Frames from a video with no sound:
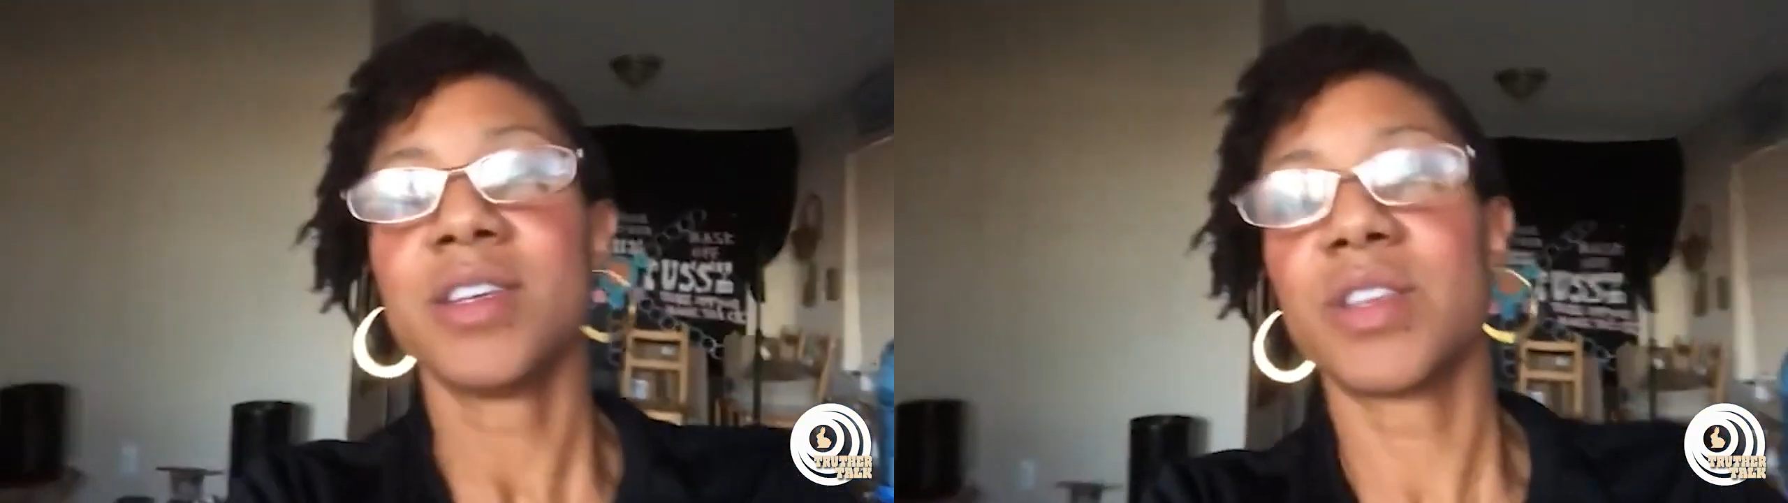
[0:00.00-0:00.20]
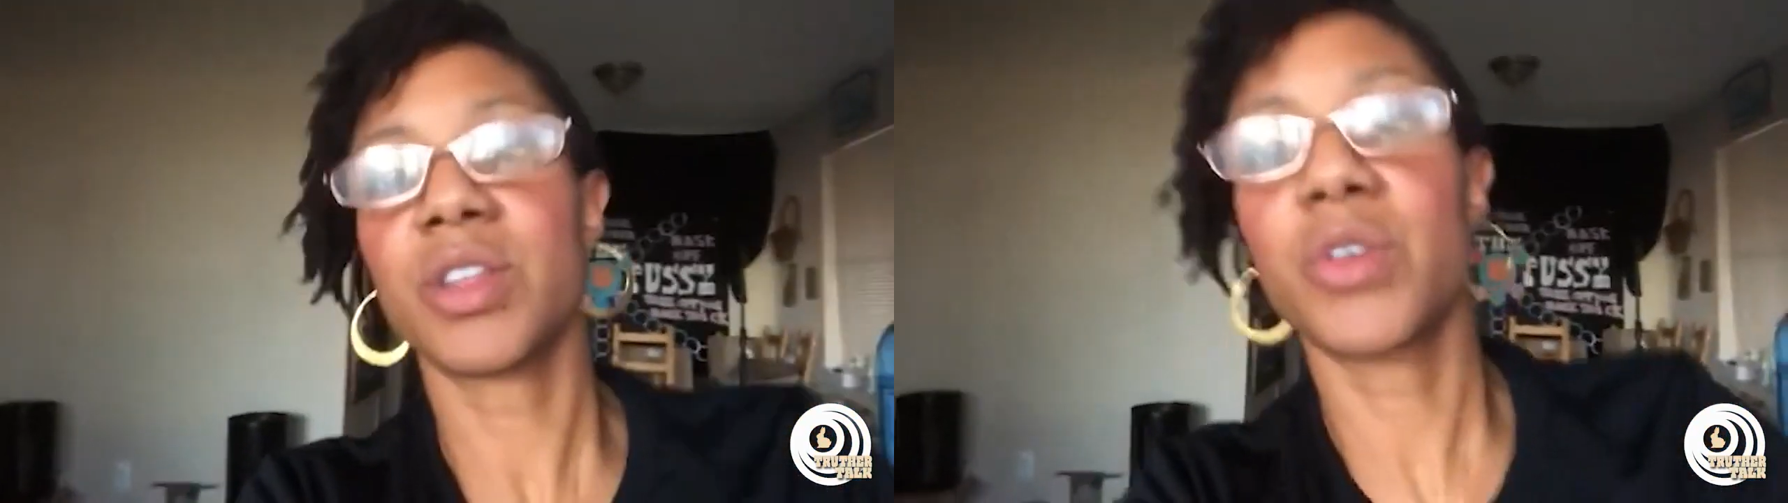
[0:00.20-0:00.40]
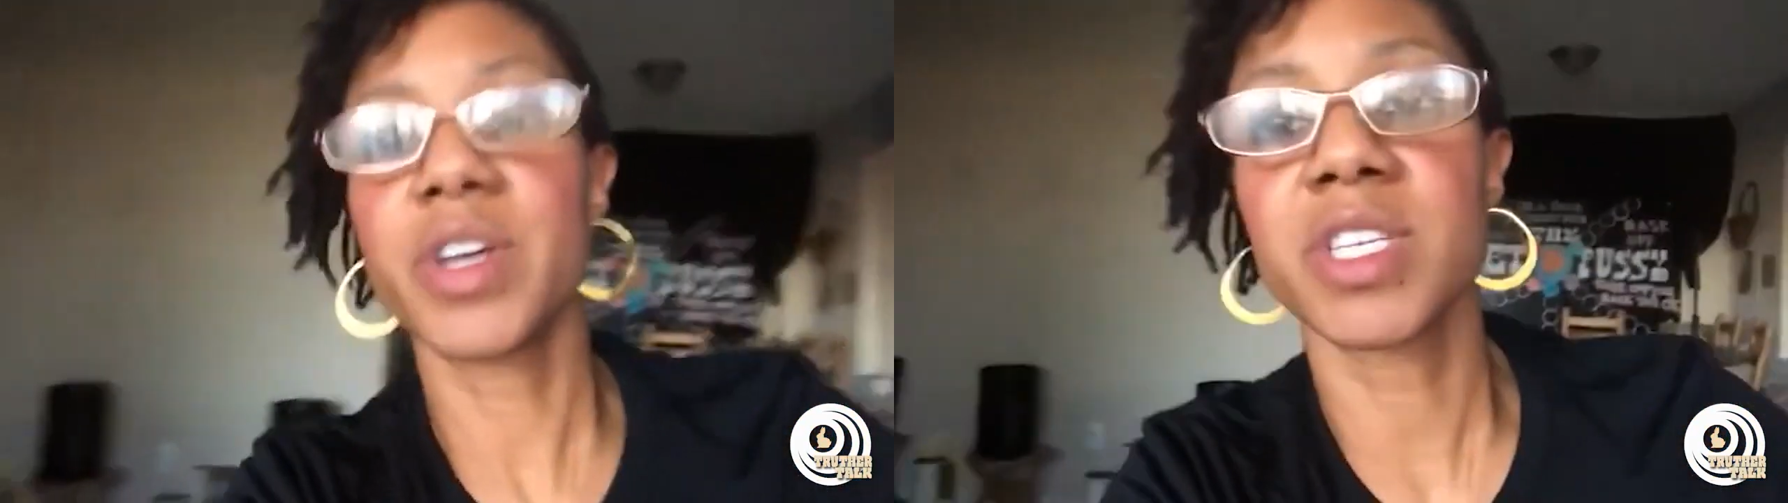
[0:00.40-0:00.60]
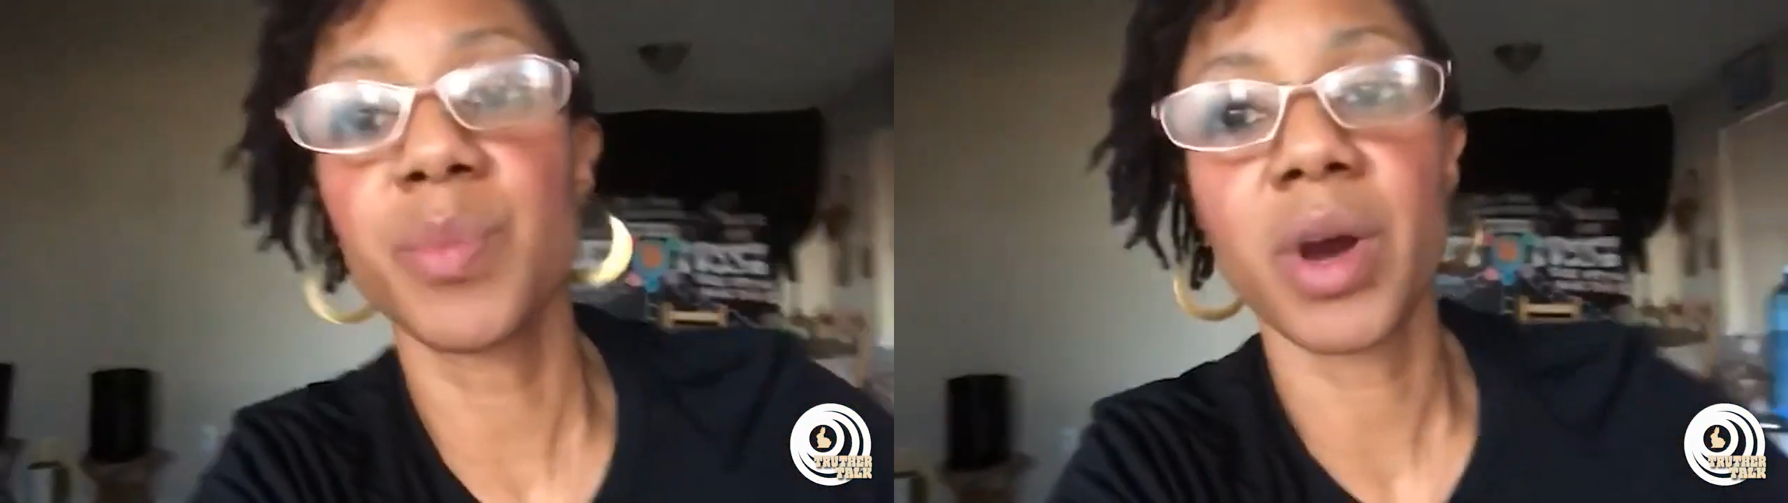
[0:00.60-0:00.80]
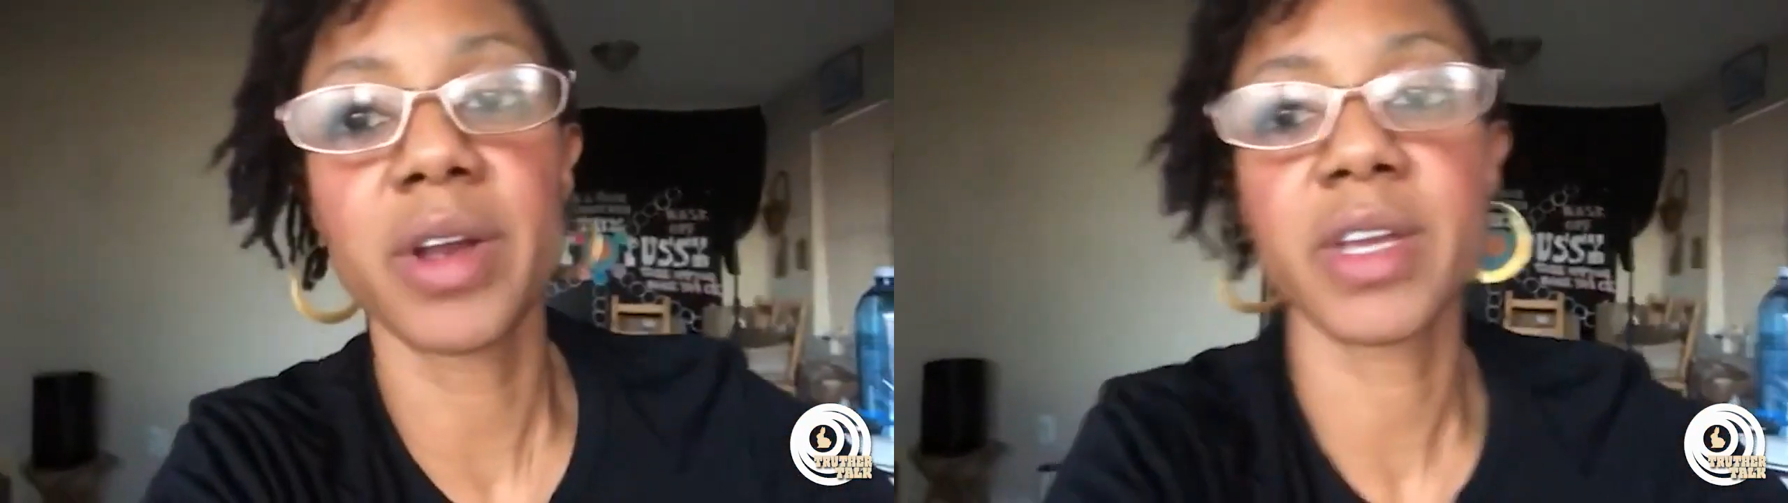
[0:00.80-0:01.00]
So the crazy
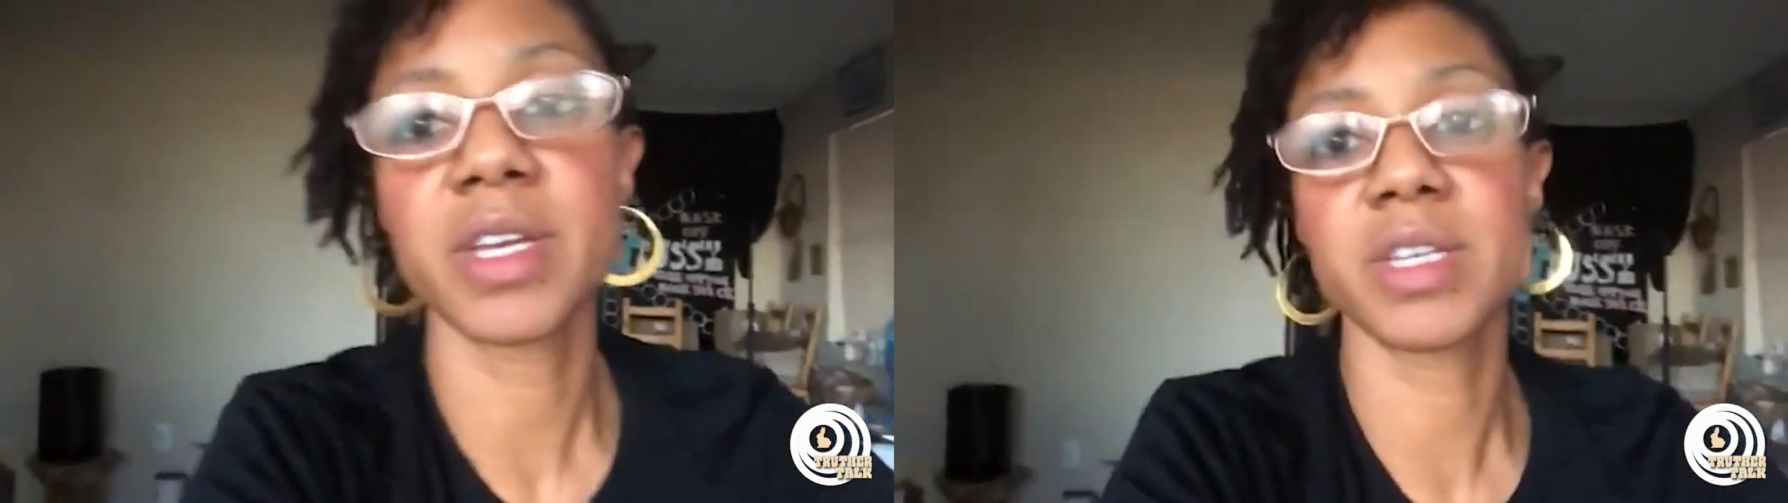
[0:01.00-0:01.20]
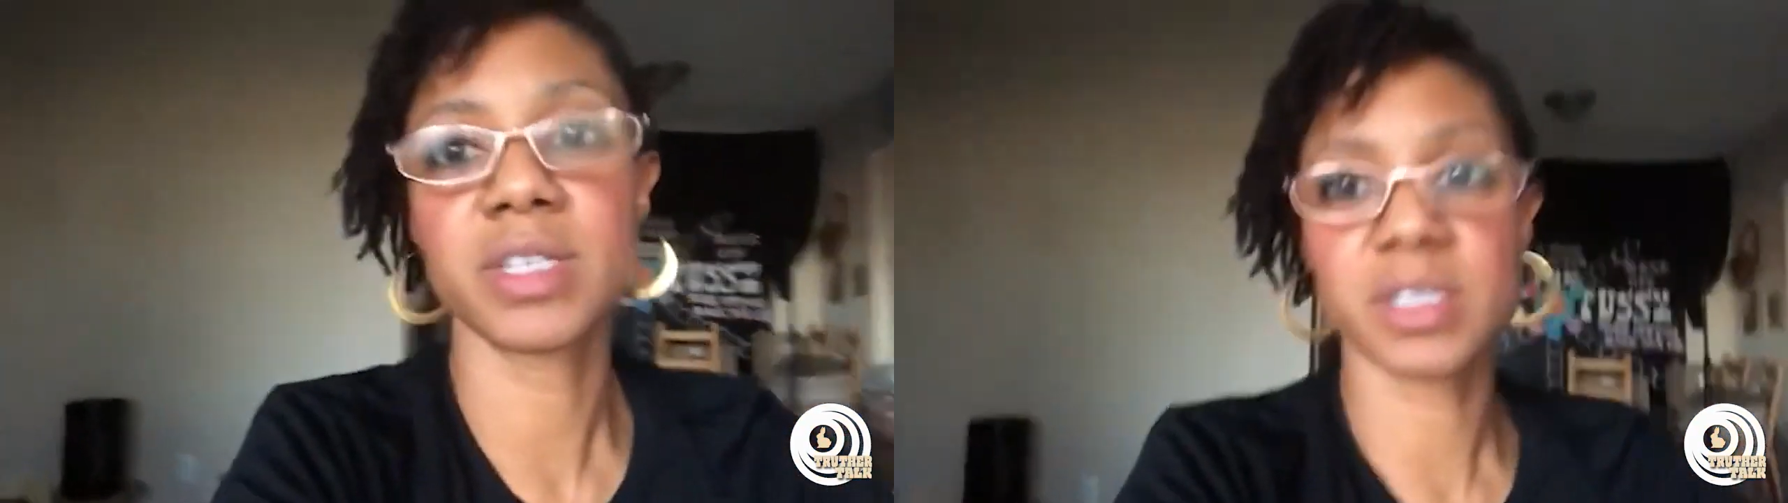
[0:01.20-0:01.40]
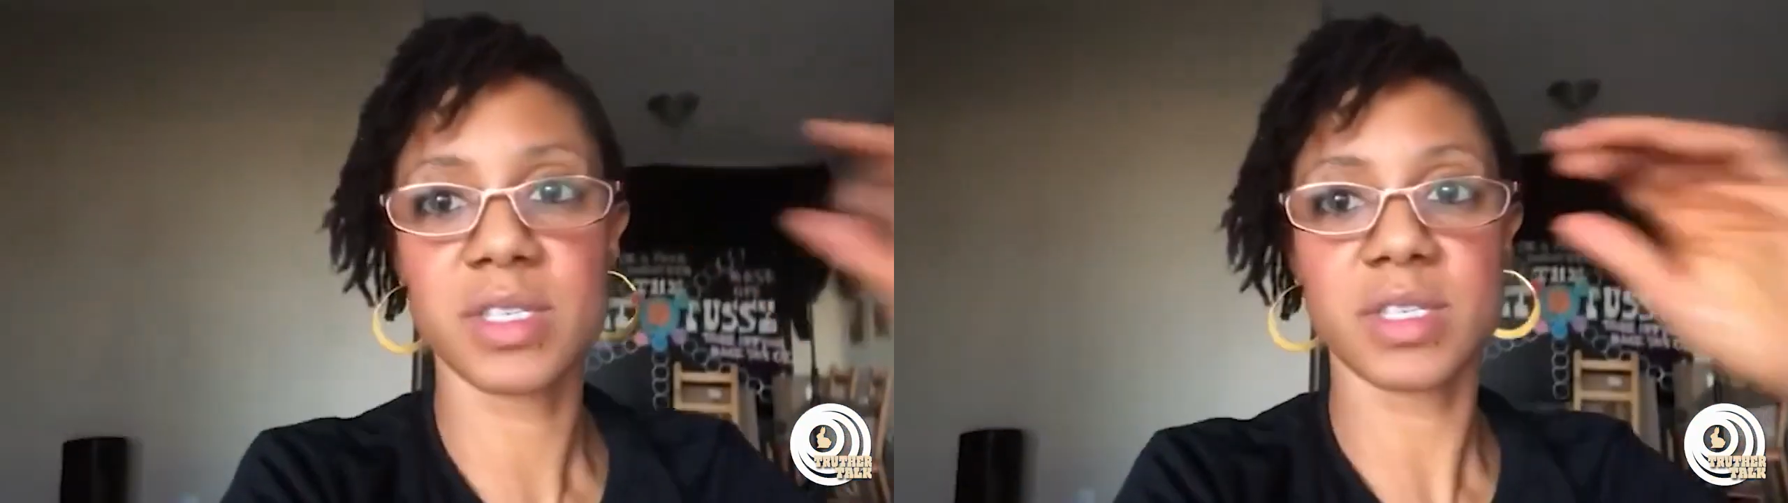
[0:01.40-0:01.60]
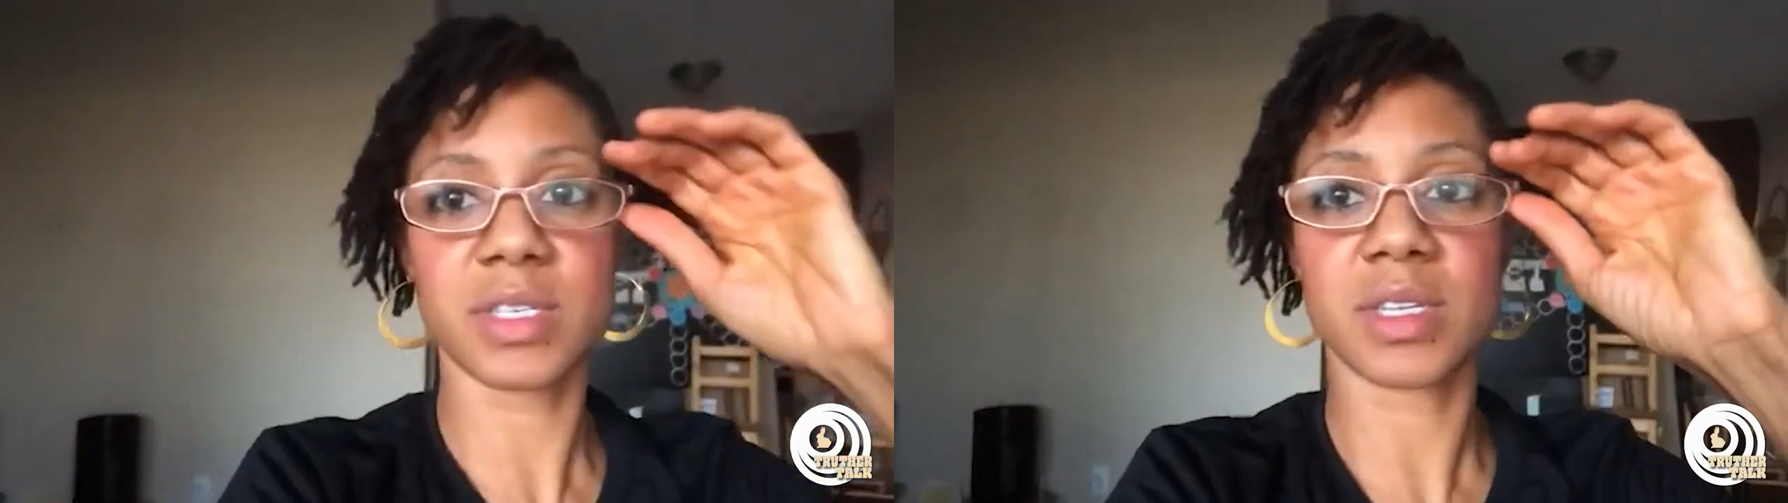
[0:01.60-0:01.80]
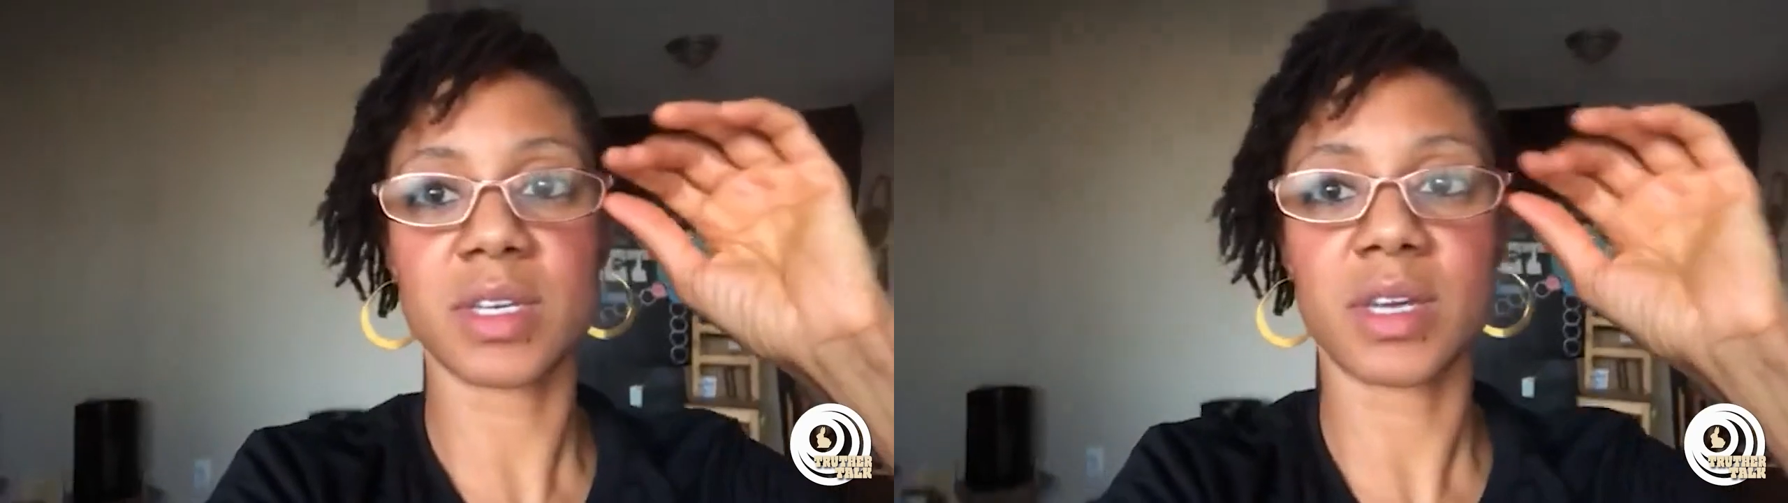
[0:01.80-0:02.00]
part is